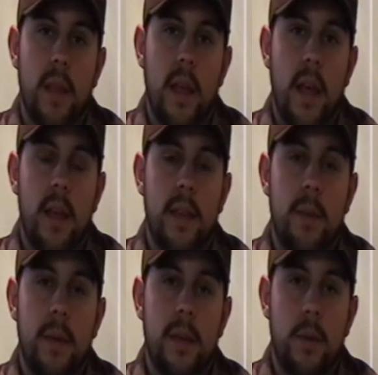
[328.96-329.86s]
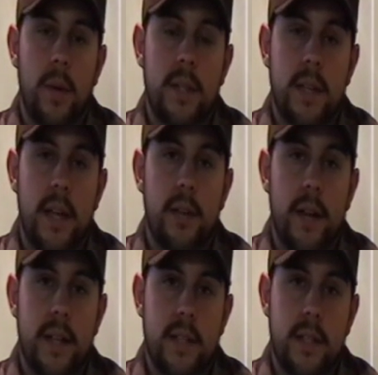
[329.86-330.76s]
and they made their way to other
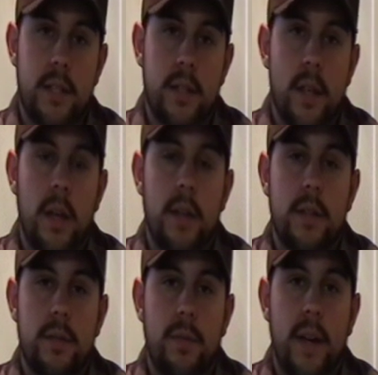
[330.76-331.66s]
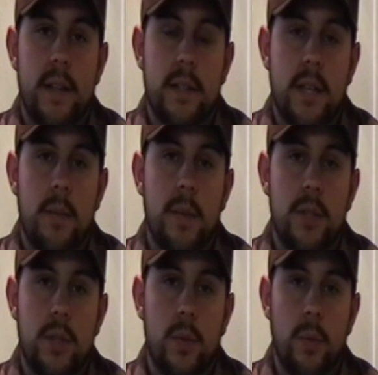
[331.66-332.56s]
exits to find the same
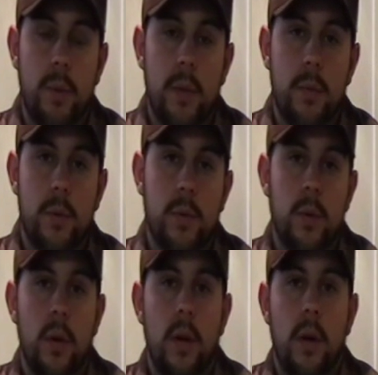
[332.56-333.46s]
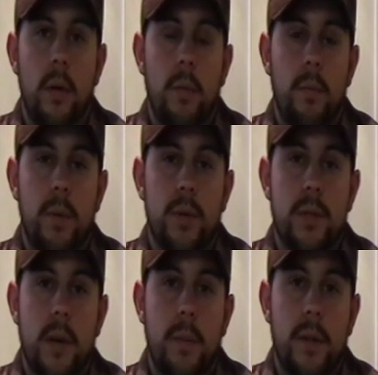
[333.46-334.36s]
issue. People
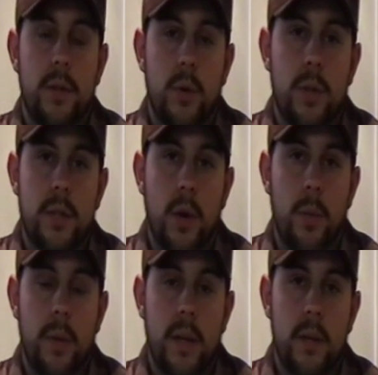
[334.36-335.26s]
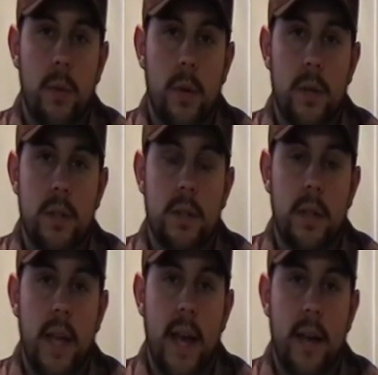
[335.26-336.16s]
built up on doors that opened inwards.
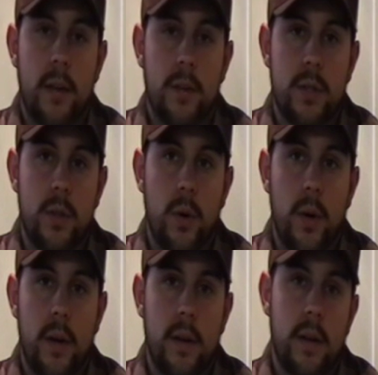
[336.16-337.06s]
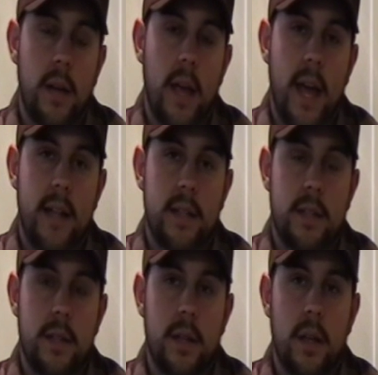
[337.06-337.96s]
They had closed the door and had it
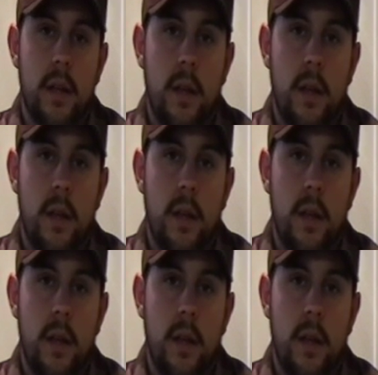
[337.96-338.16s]
stuck.